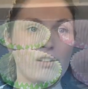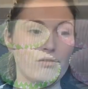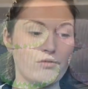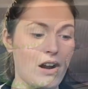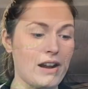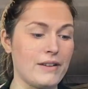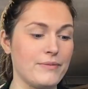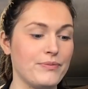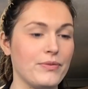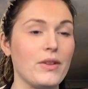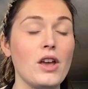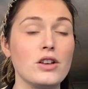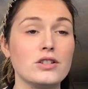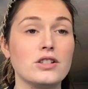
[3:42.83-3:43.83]
Right.
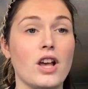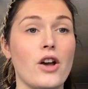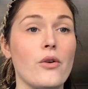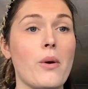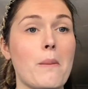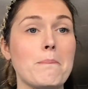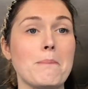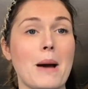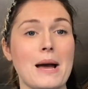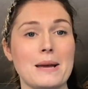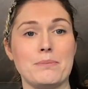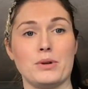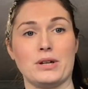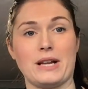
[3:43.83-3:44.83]
So my
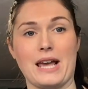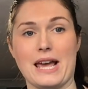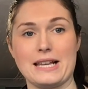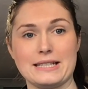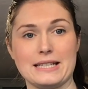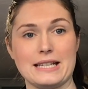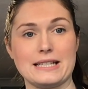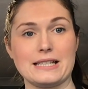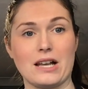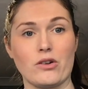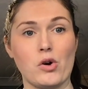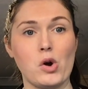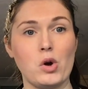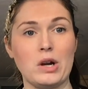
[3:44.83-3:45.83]
bun cases are
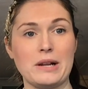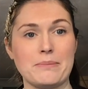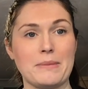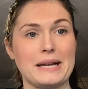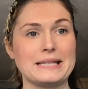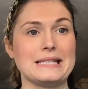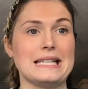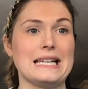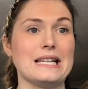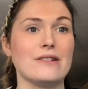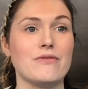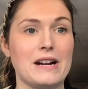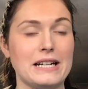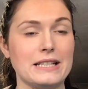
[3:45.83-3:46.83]
all in my tin,
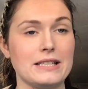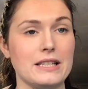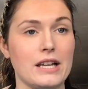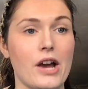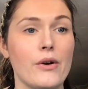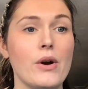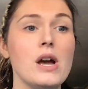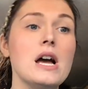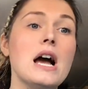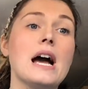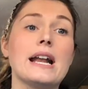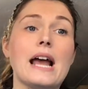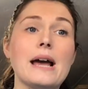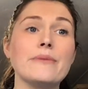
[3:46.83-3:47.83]
ready to go.
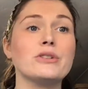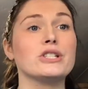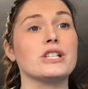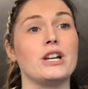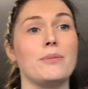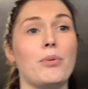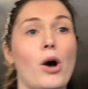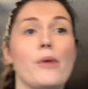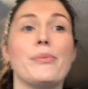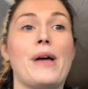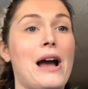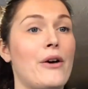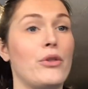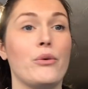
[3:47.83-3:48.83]
And I'm just going to pop that
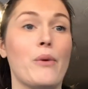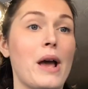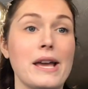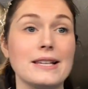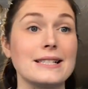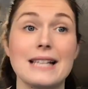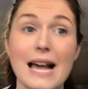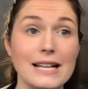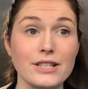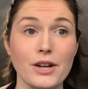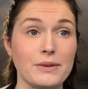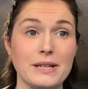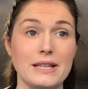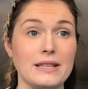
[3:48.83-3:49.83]
out the way because I
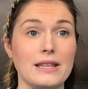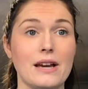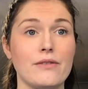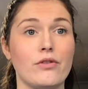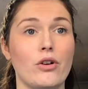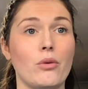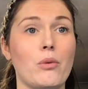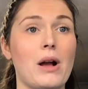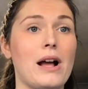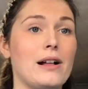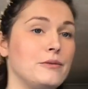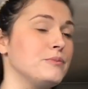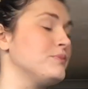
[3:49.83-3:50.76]
don't need that for a while.